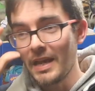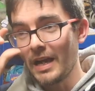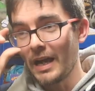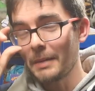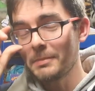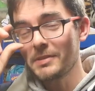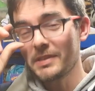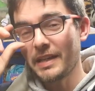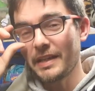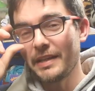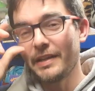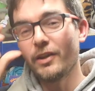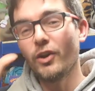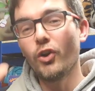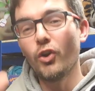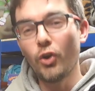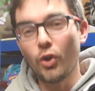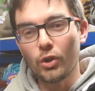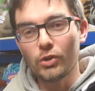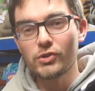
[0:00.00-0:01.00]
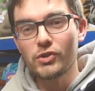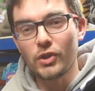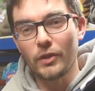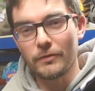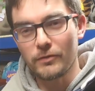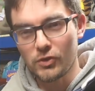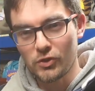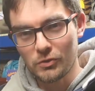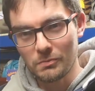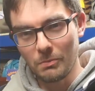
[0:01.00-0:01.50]
I'm selling lots
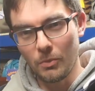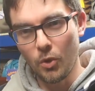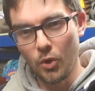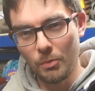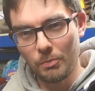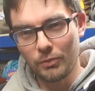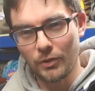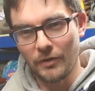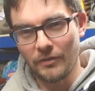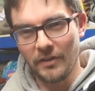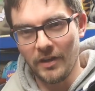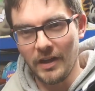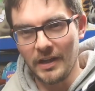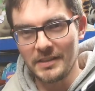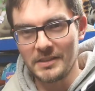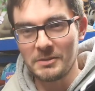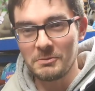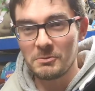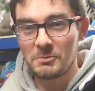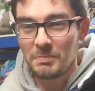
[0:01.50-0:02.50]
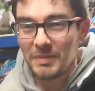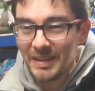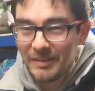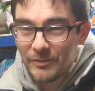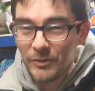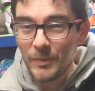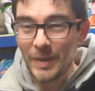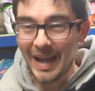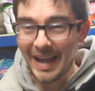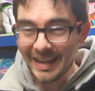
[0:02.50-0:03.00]
of small profit items, but
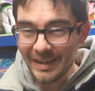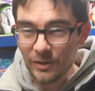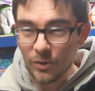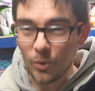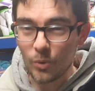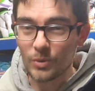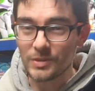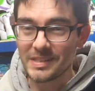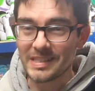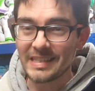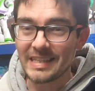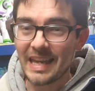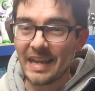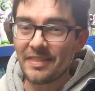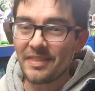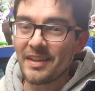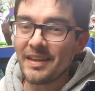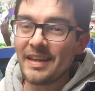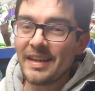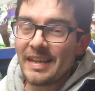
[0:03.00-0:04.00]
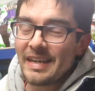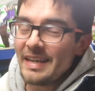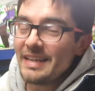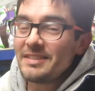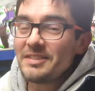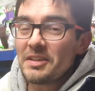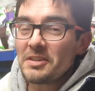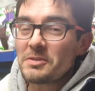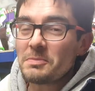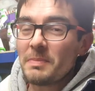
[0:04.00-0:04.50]
if you add it all together,
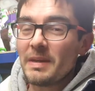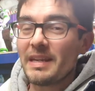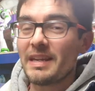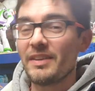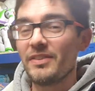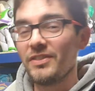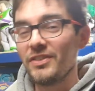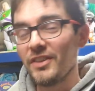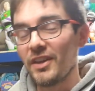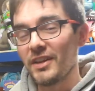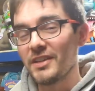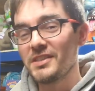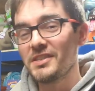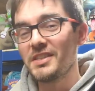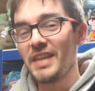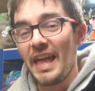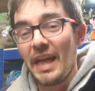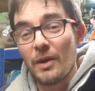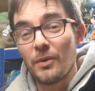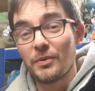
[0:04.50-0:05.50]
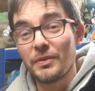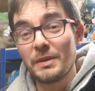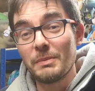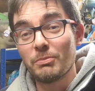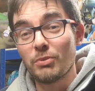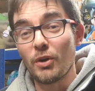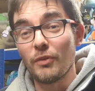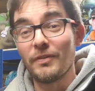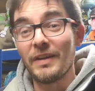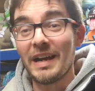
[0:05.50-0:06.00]
it does make a nice healthy
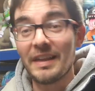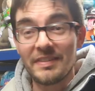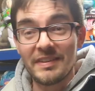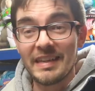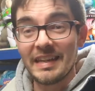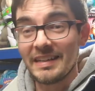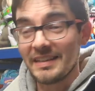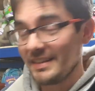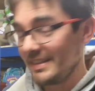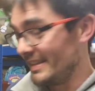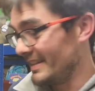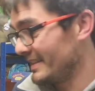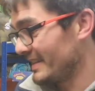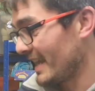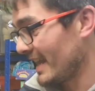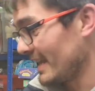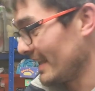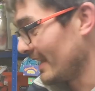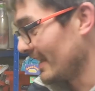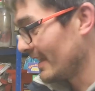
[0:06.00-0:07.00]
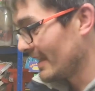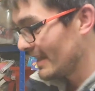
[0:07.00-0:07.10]
profit at the end of the day.